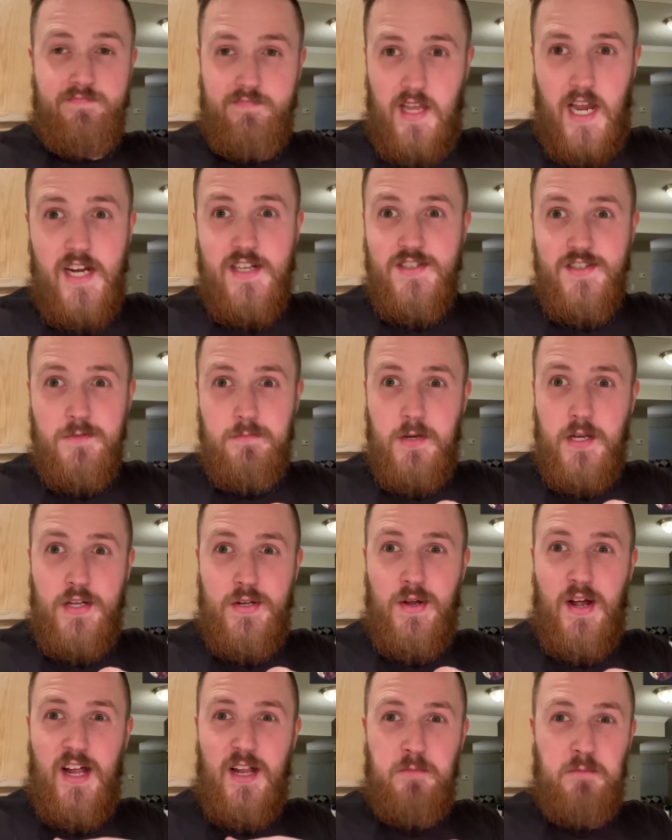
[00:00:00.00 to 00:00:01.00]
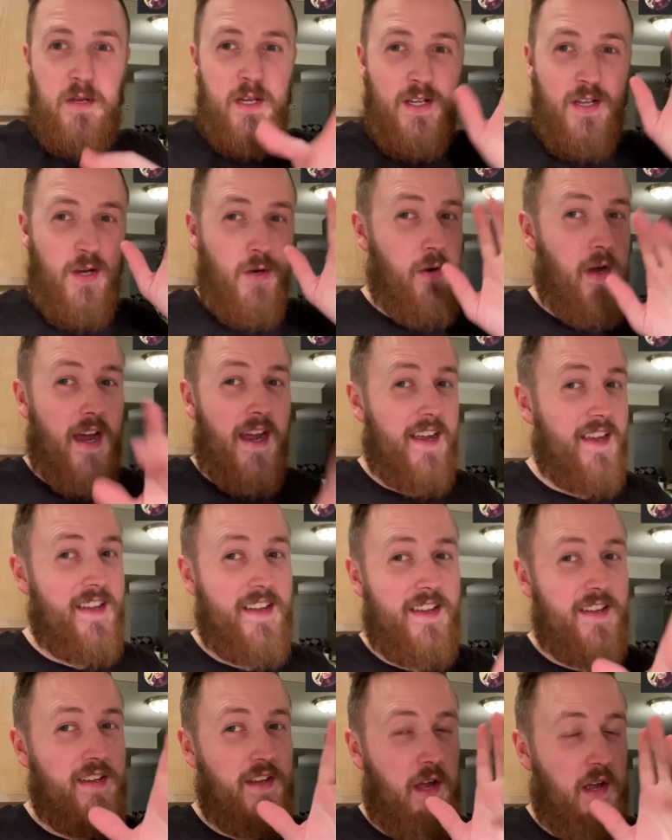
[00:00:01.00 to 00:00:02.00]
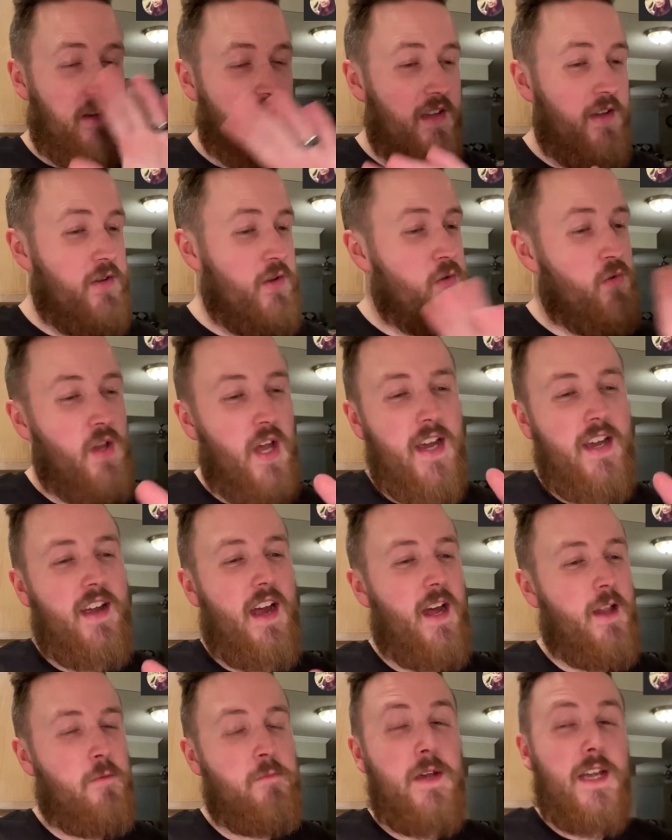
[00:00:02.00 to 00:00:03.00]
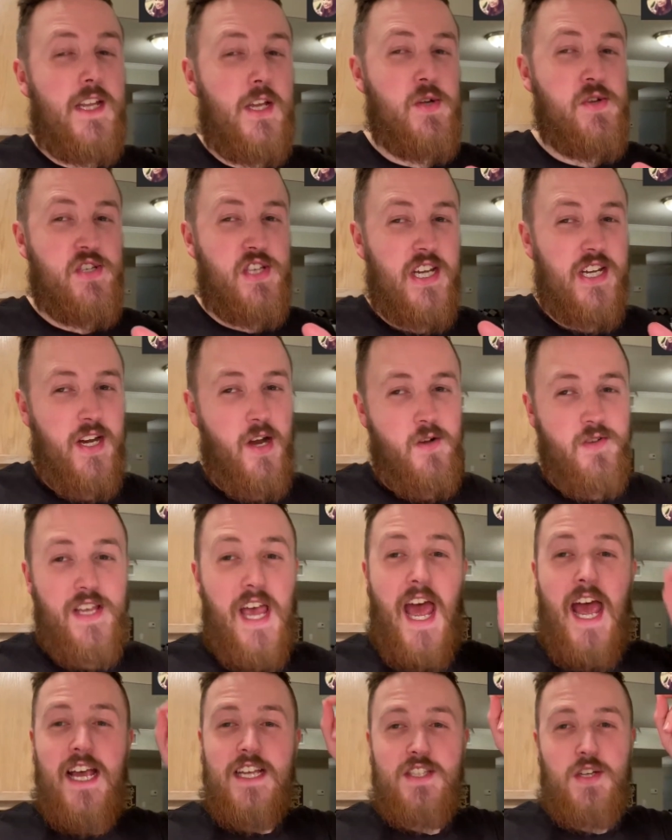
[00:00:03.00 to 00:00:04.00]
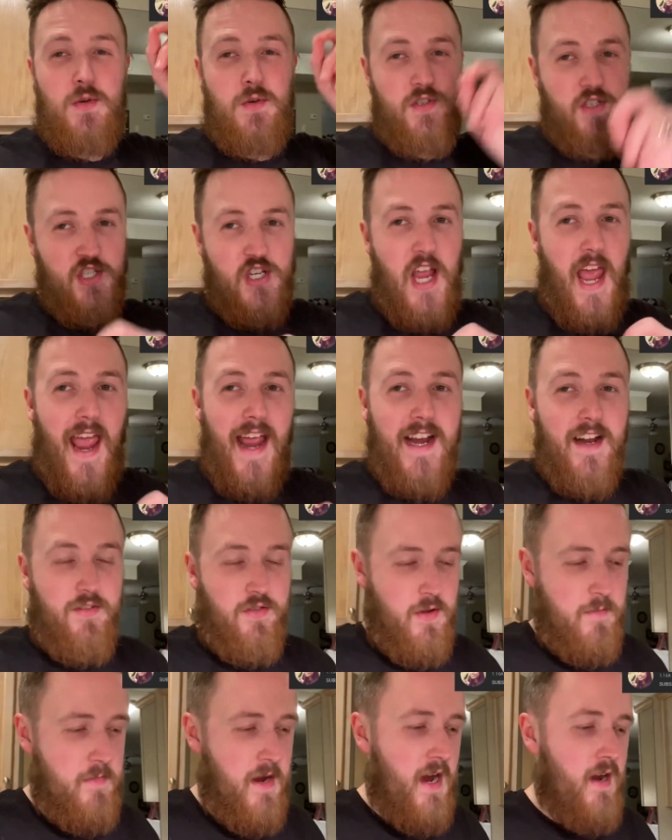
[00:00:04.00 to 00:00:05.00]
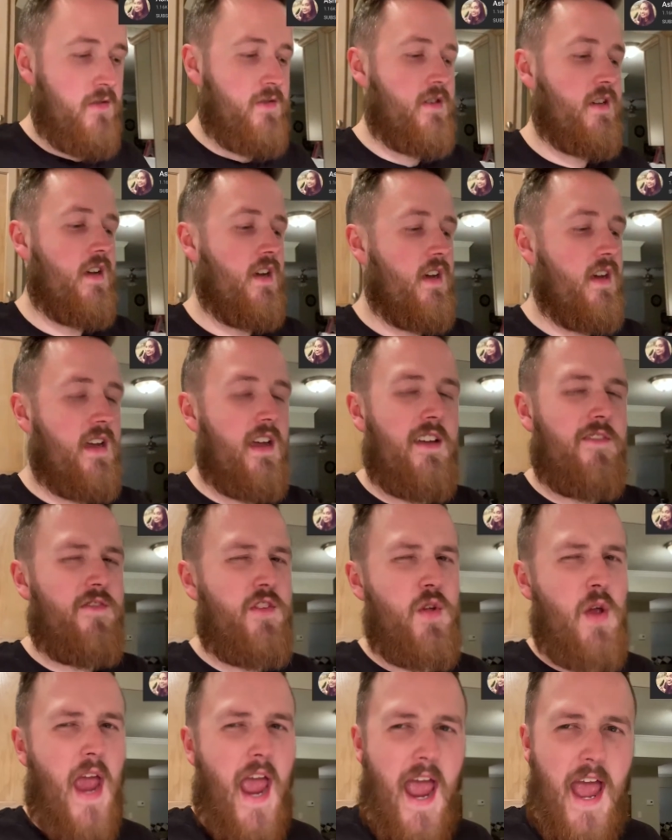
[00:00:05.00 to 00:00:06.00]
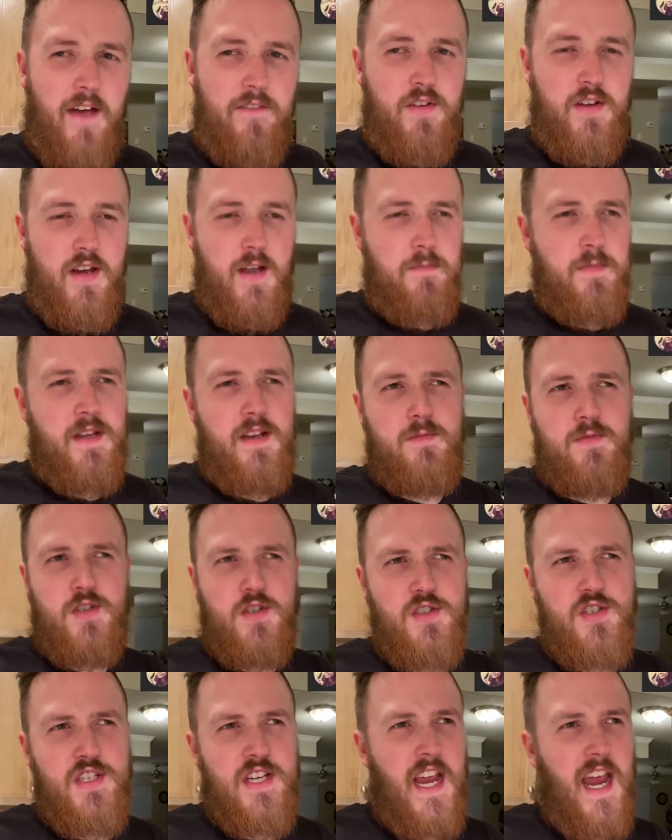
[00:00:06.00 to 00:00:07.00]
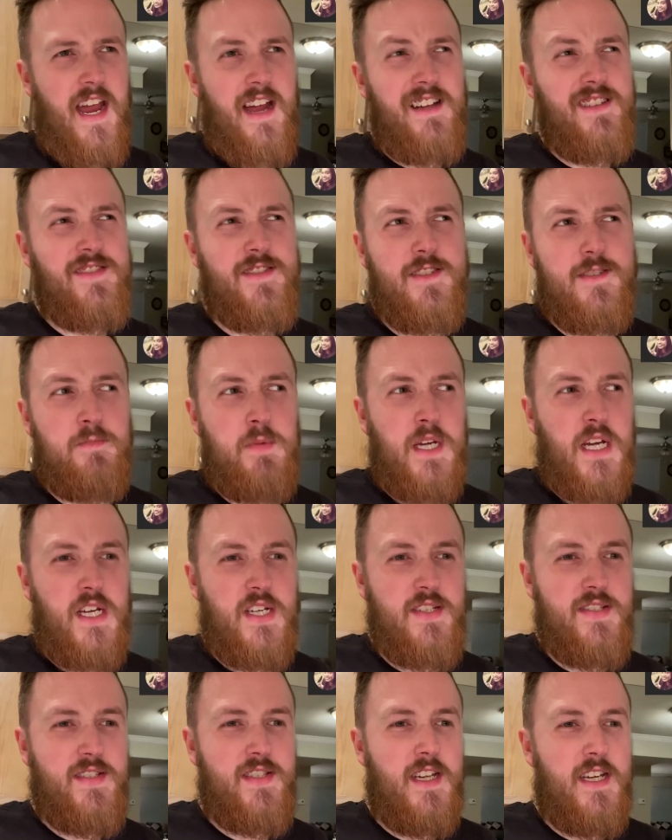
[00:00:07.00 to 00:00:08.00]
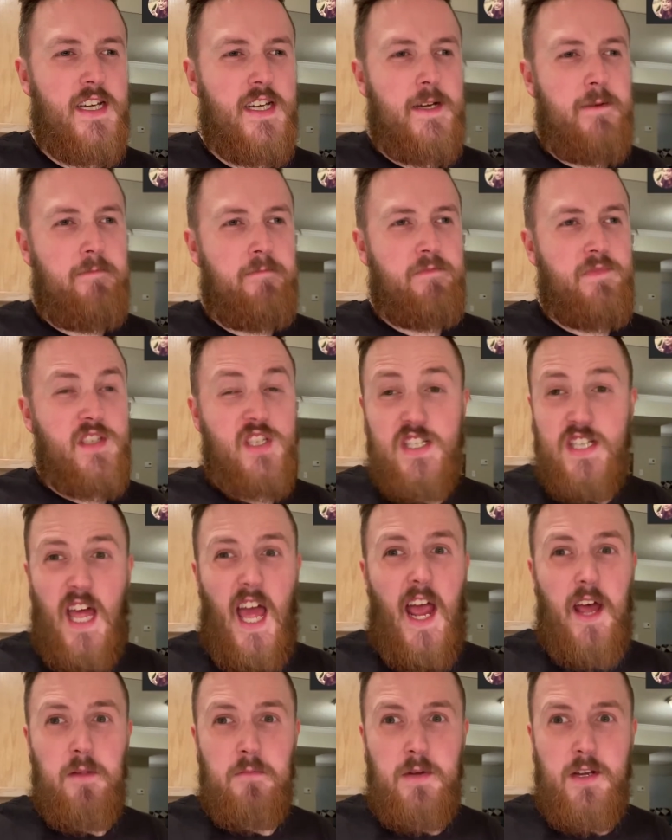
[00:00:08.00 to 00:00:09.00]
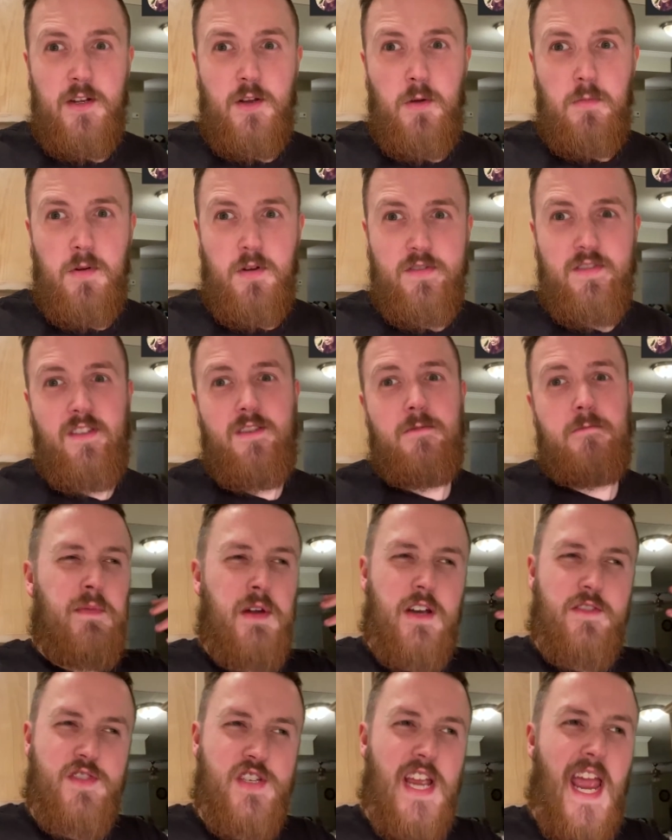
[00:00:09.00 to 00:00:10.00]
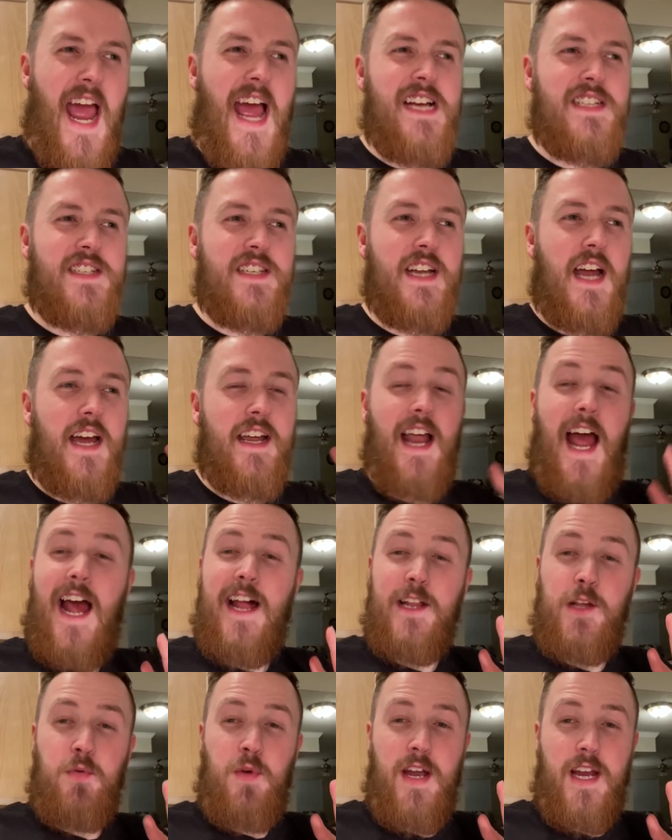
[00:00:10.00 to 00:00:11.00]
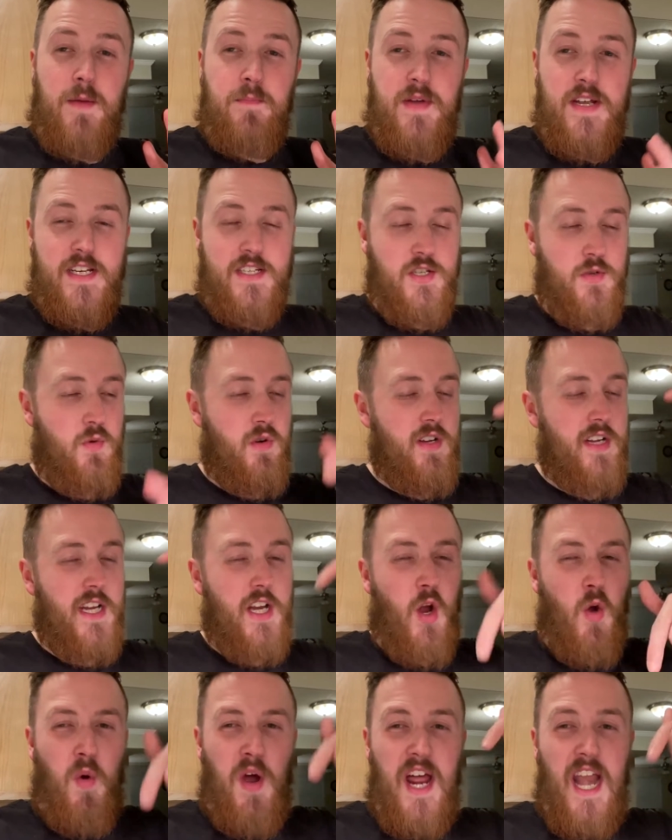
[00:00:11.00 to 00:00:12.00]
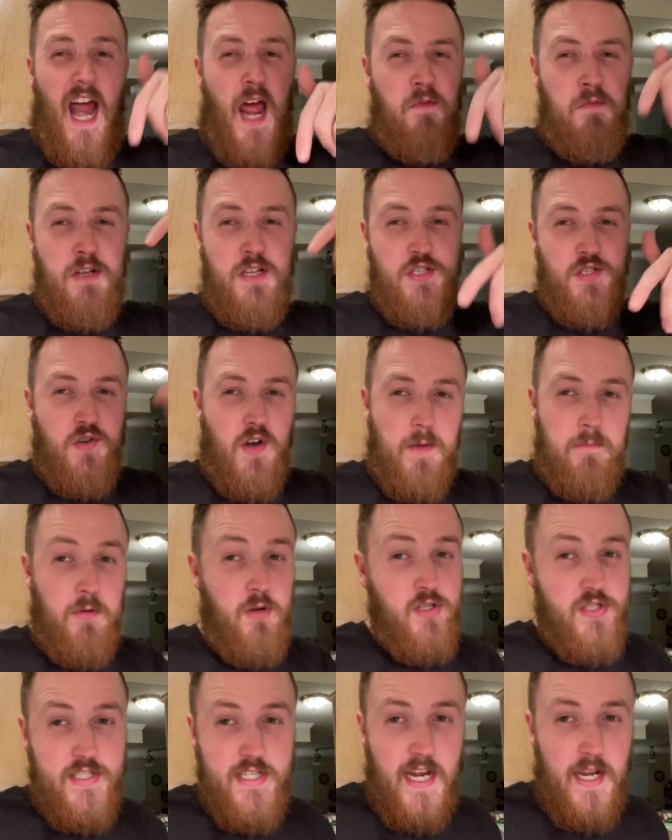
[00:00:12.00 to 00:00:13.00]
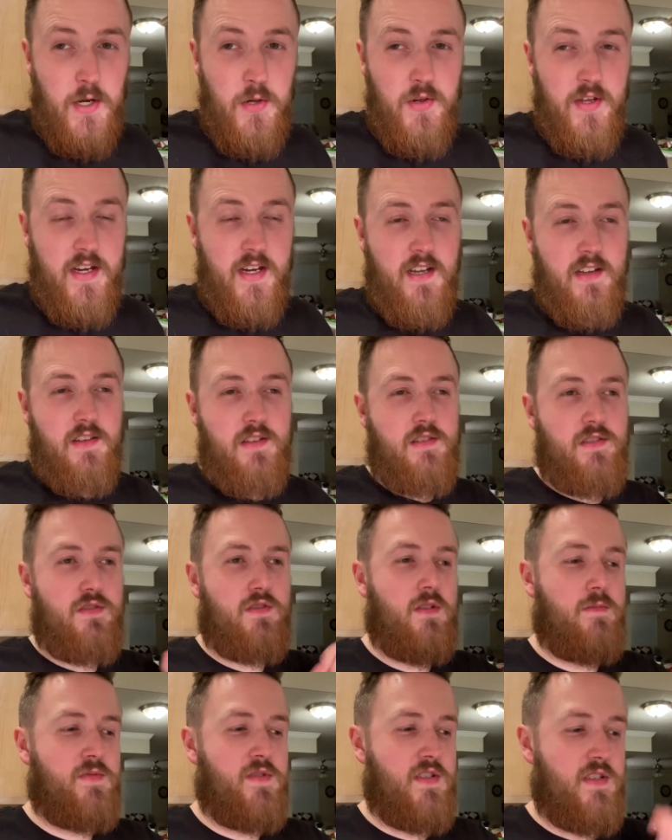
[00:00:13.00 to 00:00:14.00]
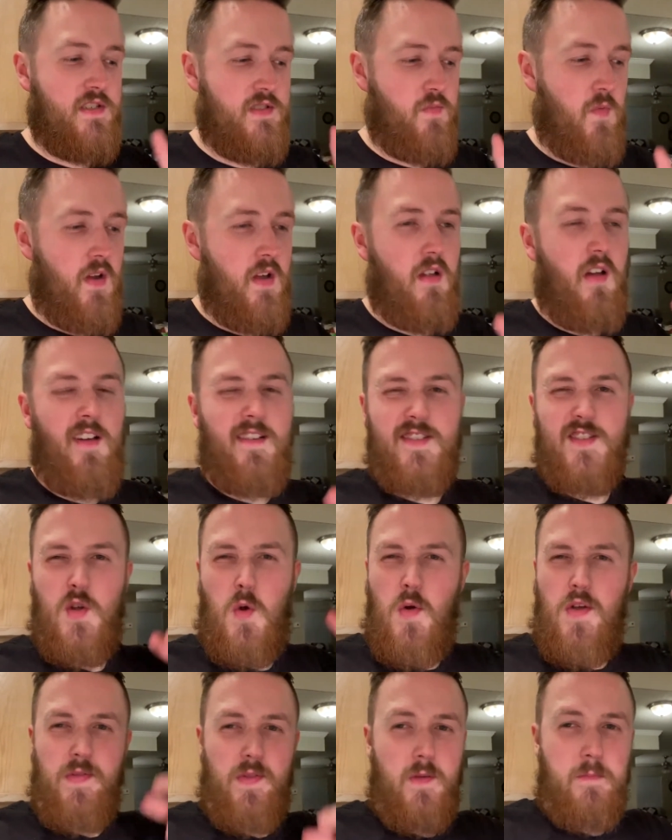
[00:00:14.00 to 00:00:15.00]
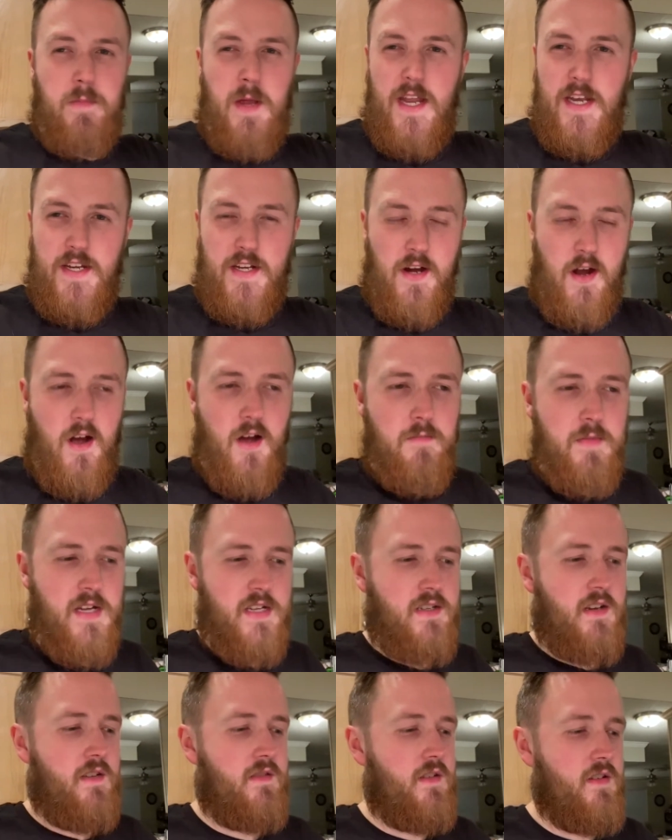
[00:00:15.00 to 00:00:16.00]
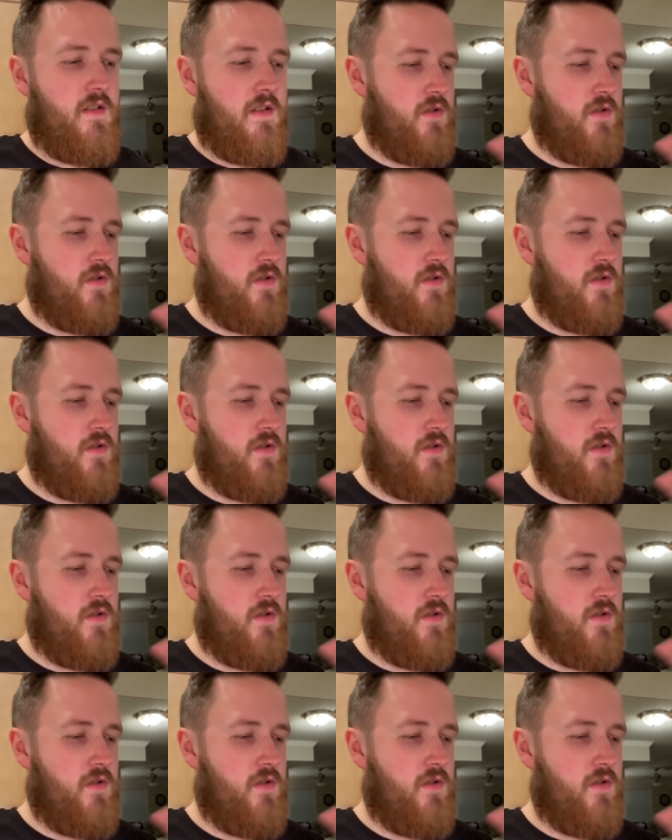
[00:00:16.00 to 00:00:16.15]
Ashley Pino Jalapeño, I'd love you like jalapeno Cheetos, so check them out if you haven't. I mean, I'm sure she has, just because she's a jalapeno person. But if she hasn't, I'd highly recommend it to her. And you know what? I'm going to drop her channel link in the description as well. Also in the pinned comment down there.